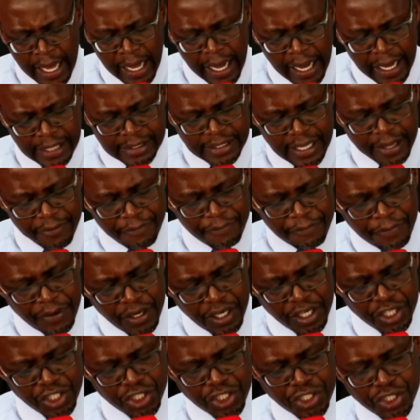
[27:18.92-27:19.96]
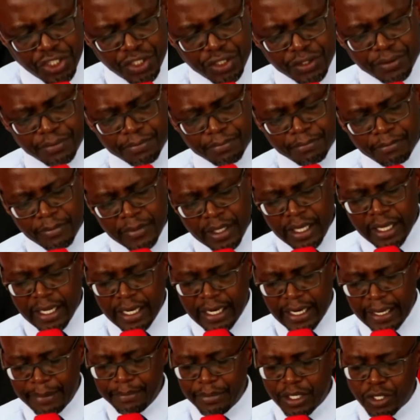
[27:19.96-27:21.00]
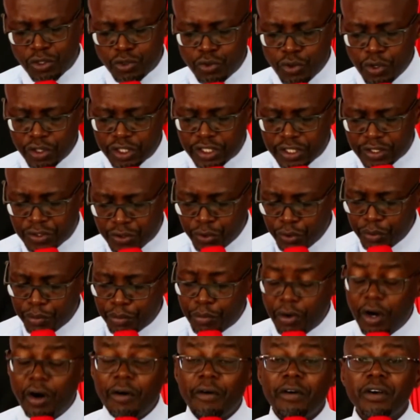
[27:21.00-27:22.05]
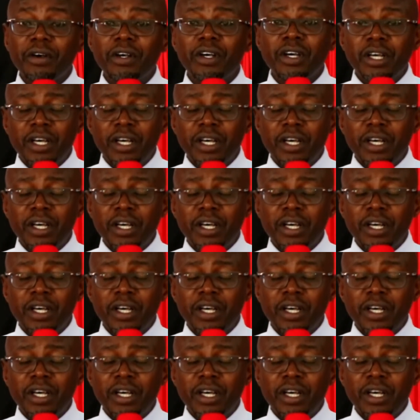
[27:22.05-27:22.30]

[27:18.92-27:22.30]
as I finish, let me quote two more